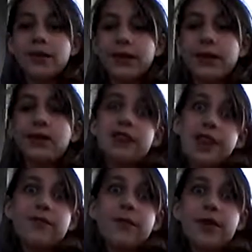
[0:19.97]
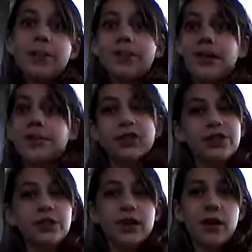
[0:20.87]
like a leg for, but they don't want
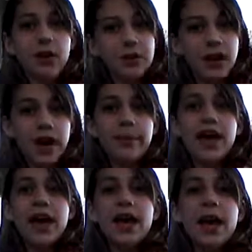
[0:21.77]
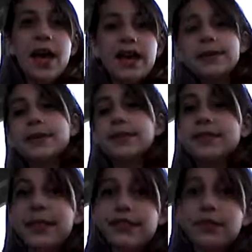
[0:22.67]
to do it all the time, and
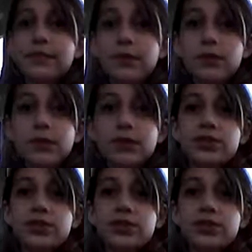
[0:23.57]
obsessive loomers.